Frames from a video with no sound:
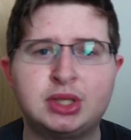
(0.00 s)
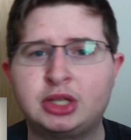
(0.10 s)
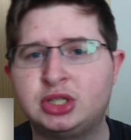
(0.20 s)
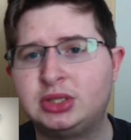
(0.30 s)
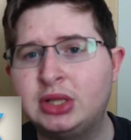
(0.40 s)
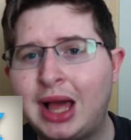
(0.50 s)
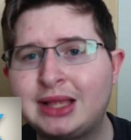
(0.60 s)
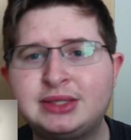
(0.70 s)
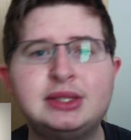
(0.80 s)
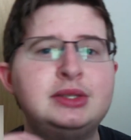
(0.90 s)
such as
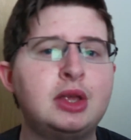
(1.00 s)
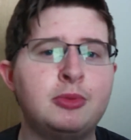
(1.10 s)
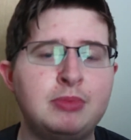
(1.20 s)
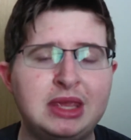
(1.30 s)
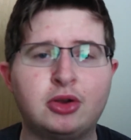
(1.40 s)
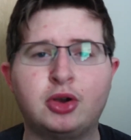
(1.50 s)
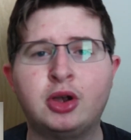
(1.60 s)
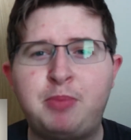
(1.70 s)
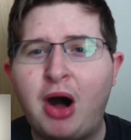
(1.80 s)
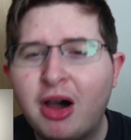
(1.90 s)
glasses, a mirror,
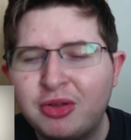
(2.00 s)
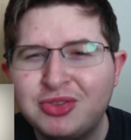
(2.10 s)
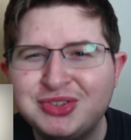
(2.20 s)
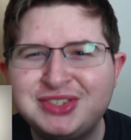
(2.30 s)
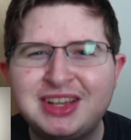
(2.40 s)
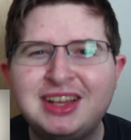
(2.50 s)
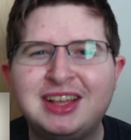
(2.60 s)
bottles,